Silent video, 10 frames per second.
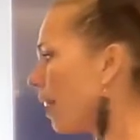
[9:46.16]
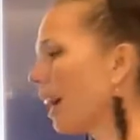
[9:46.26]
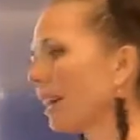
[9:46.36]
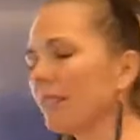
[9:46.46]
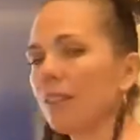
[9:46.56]

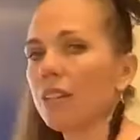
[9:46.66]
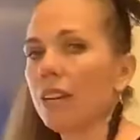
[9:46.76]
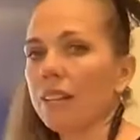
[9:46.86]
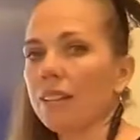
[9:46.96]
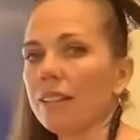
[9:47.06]

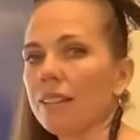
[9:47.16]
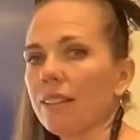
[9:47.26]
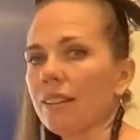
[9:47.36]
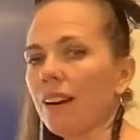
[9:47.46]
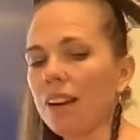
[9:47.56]
oxygens
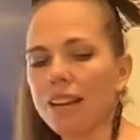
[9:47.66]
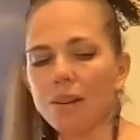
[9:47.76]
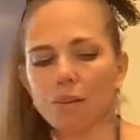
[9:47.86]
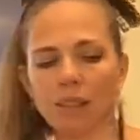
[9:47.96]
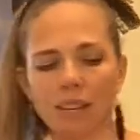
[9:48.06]
are
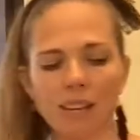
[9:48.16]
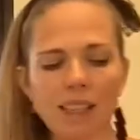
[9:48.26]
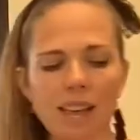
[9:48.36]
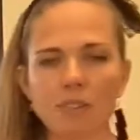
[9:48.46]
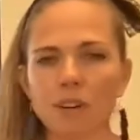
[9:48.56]
equally
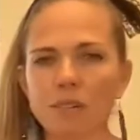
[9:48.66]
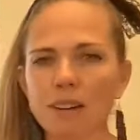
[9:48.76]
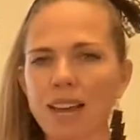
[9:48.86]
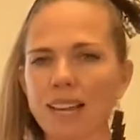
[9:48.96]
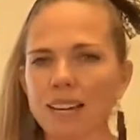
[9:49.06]

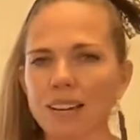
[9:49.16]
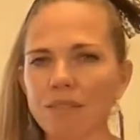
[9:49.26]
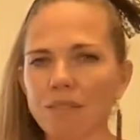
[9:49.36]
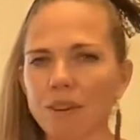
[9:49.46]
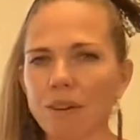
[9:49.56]
electronegative.
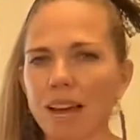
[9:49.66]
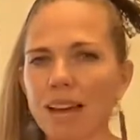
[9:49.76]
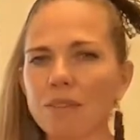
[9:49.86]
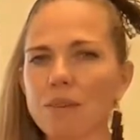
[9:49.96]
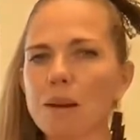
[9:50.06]

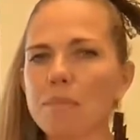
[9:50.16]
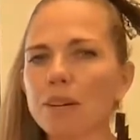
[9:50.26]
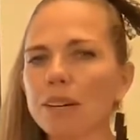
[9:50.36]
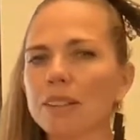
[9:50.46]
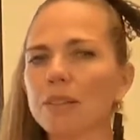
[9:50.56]
Okay, and
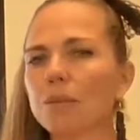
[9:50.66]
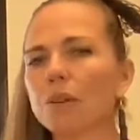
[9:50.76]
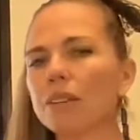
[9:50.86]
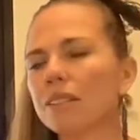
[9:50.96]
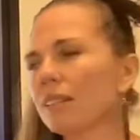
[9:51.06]
remember in the
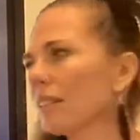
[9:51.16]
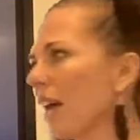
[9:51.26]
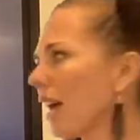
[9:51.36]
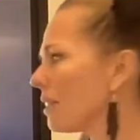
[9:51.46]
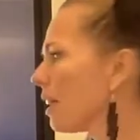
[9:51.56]
rules it
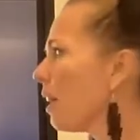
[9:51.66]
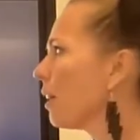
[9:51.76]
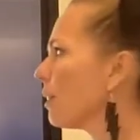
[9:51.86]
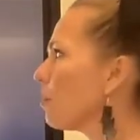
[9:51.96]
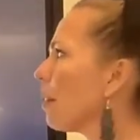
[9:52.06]
says
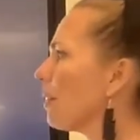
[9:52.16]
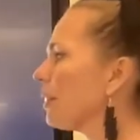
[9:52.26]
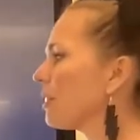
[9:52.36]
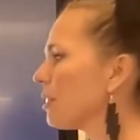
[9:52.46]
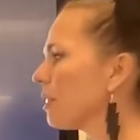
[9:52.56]
you want
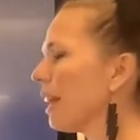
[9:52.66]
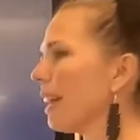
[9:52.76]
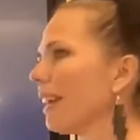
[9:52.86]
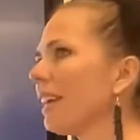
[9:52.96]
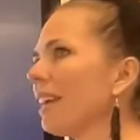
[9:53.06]
this,
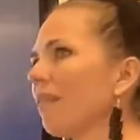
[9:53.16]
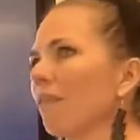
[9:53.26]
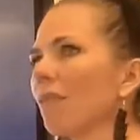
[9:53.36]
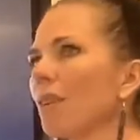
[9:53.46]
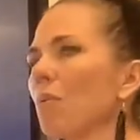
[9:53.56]
like, if
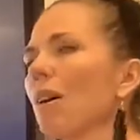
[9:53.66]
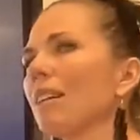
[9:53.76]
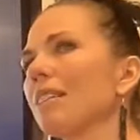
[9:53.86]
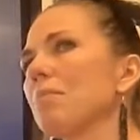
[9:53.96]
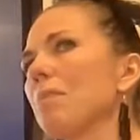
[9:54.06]
you
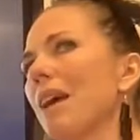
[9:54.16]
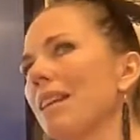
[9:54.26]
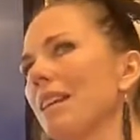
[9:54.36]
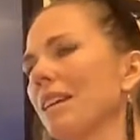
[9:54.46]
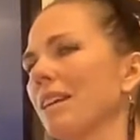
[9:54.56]
want as
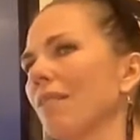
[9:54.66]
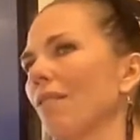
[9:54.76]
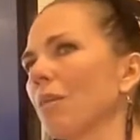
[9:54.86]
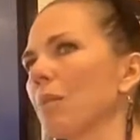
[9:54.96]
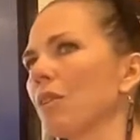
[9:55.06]
many
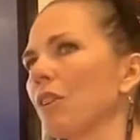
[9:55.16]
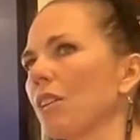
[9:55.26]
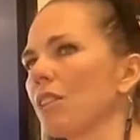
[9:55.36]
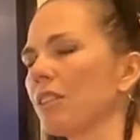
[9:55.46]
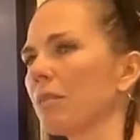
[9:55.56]
formal
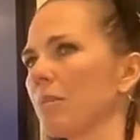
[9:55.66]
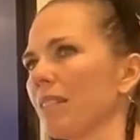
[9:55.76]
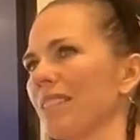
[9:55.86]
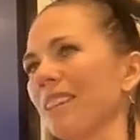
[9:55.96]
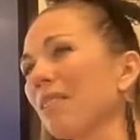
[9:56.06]
charges to
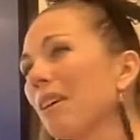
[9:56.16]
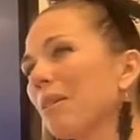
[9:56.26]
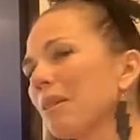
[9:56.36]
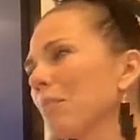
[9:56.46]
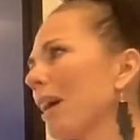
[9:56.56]
be
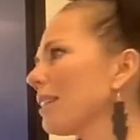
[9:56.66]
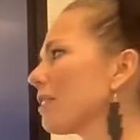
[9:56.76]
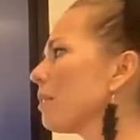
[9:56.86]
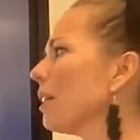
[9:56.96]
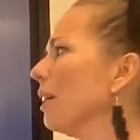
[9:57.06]
0 as
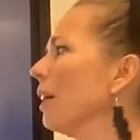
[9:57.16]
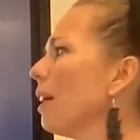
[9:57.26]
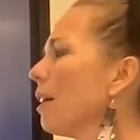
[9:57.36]
possible,